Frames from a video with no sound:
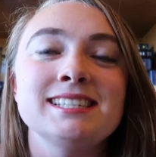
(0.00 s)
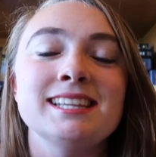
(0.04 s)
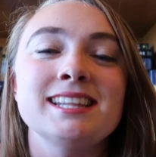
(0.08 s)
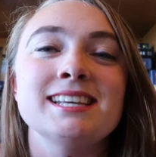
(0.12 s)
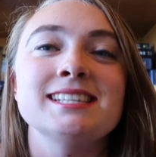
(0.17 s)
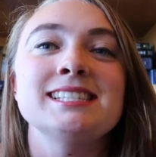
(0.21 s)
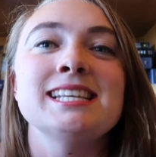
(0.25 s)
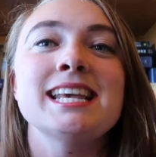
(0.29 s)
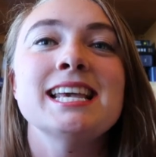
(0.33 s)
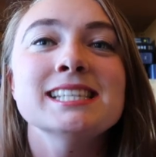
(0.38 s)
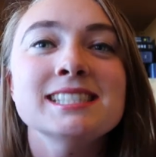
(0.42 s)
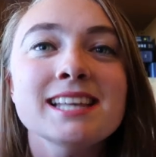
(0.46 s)

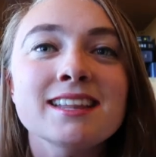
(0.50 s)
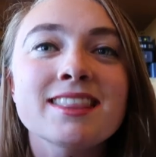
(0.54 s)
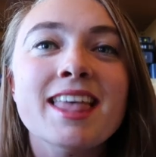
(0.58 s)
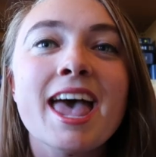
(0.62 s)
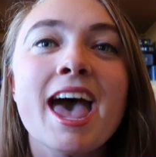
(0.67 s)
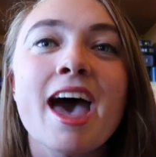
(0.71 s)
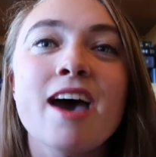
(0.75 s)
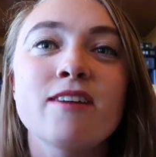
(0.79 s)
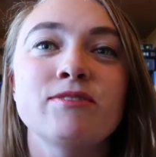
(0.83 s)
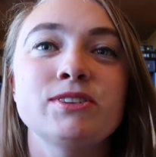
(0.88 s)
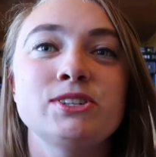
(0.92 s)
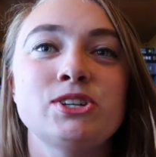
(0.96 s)
This is in
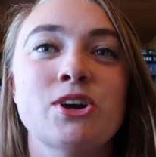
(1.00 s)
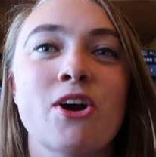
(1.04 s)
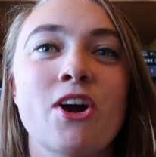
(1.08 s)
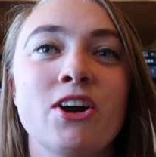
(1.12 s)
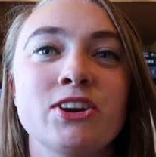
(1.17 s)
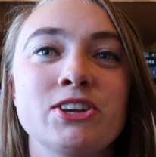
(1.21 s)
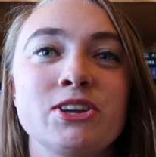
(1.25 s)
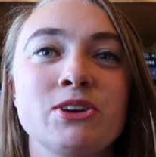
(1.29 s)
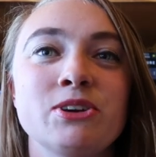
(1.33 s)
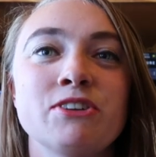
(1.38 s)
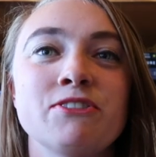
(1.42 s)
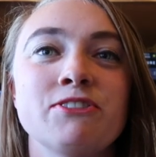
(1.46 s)
the Avatar
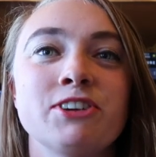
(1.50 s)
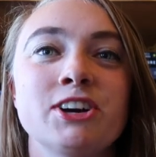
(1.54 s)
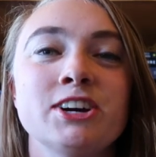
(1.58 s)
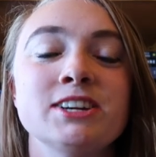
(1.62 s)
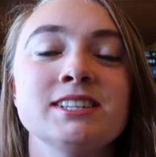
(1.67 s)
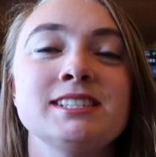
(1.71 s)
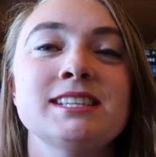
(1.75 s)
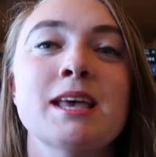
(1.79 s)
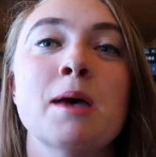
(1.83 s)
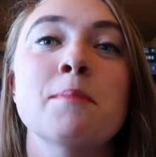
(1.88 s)
universe